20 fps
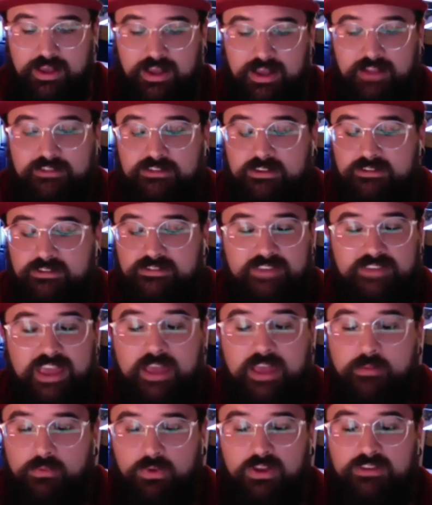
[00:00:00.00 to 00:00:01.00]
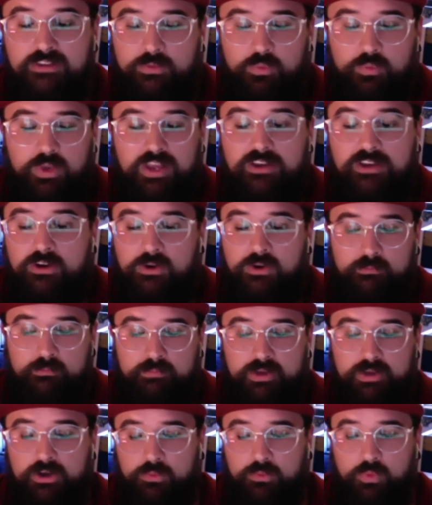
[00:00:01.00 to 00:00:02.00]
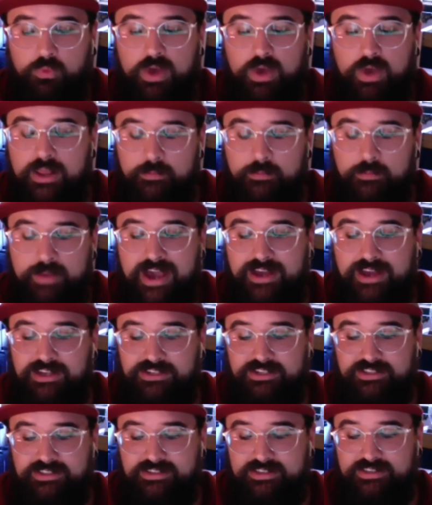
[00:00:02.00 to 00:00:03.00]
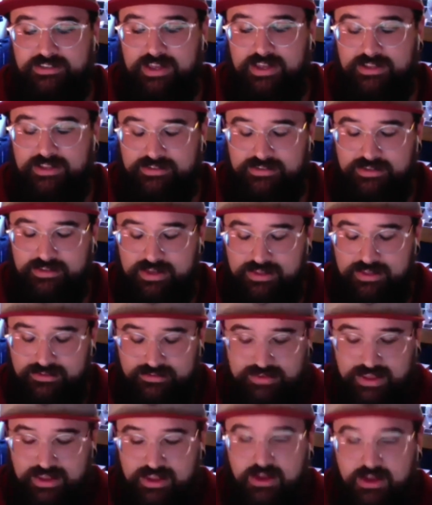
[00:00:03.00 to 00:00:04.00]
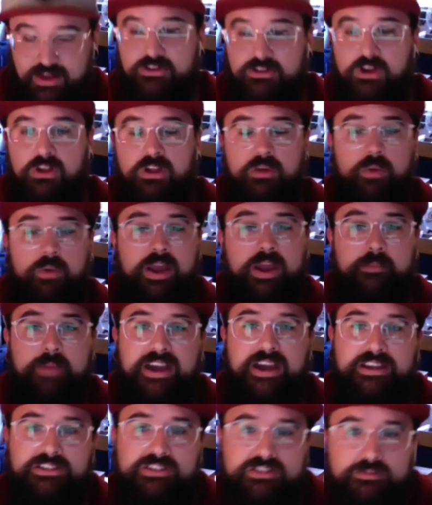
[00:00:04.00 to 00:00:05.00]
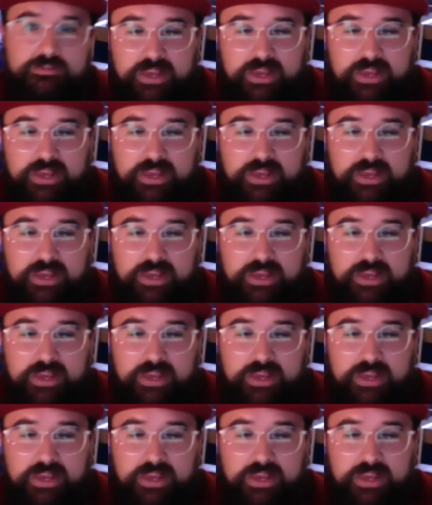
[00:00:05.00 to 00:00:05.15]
It's the same reason we don't build wedding package and say, here's all our wedding packages, pick